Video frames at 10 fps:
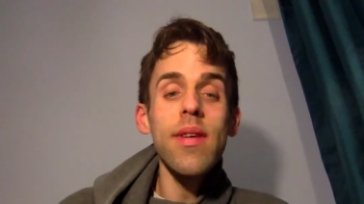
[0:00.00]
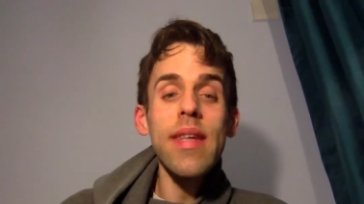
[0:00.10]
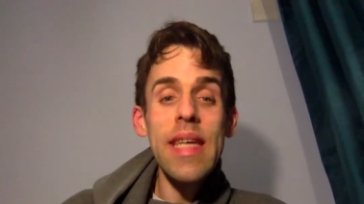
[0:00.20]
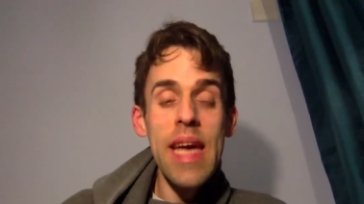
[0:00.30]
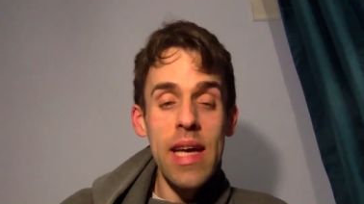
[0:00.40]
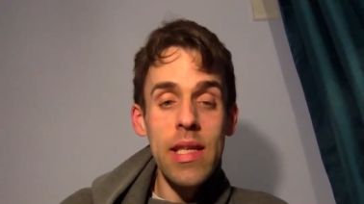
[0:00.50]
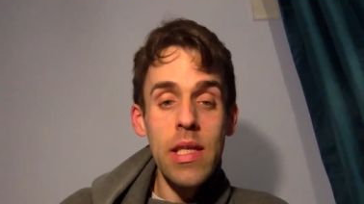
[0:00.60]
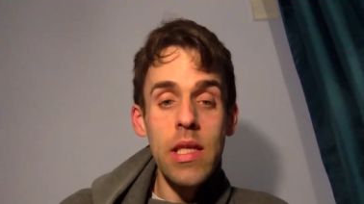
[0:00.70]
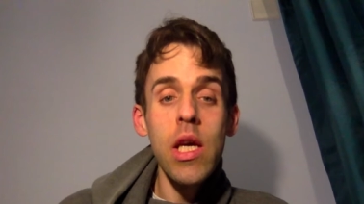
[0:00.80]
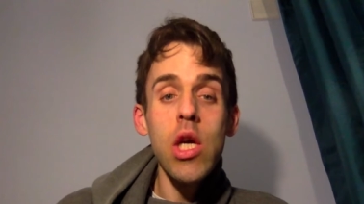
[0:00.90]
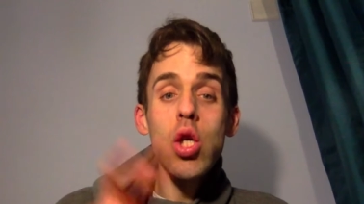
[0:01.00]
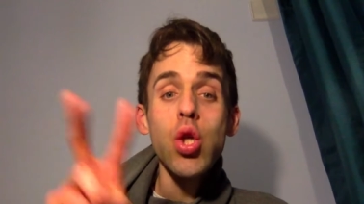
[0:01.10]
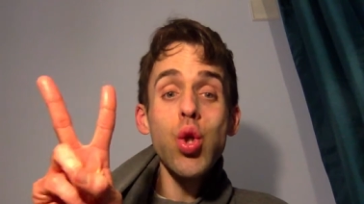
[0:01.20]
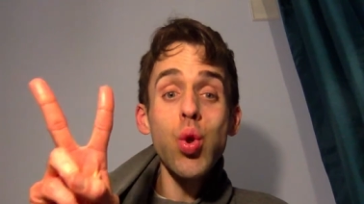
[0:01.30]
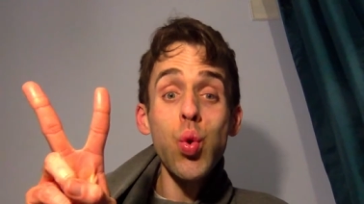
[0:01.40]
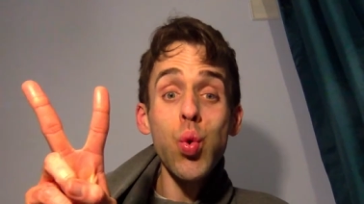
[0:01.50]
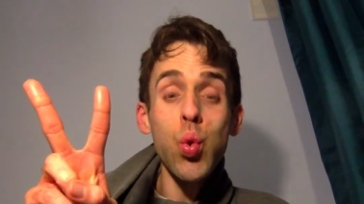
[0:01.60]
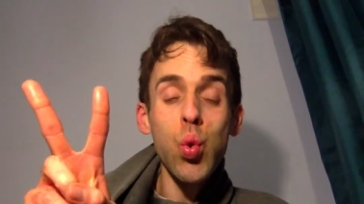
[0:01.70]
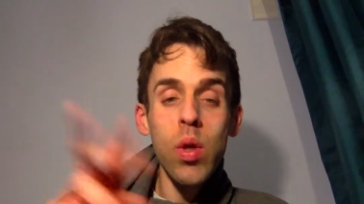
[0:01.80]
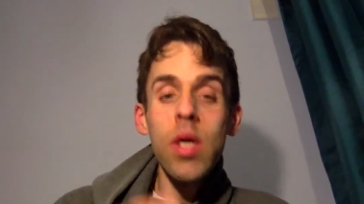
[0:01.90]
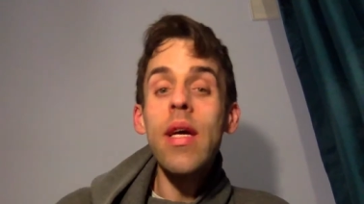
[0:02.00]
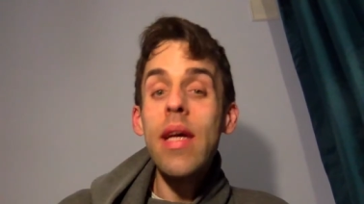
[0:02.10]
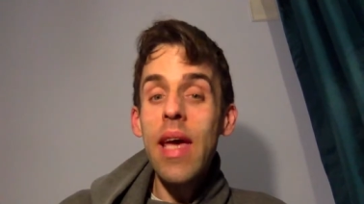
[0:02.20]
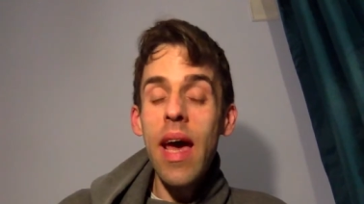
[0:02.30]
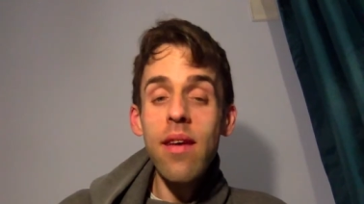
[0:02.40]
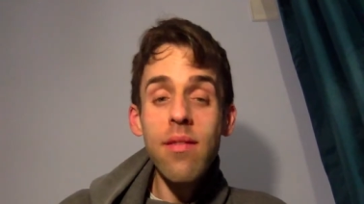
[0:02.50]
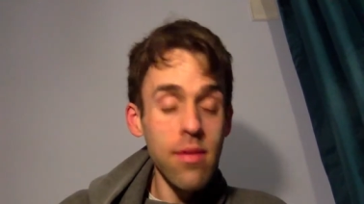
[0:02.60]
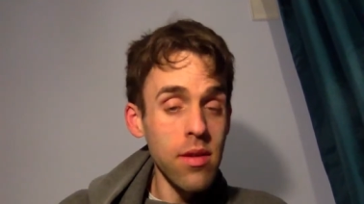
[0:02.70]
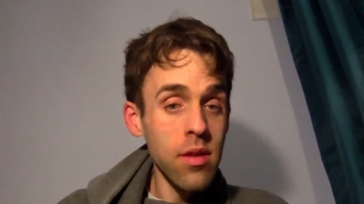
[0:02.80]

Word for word: yes, two, yes,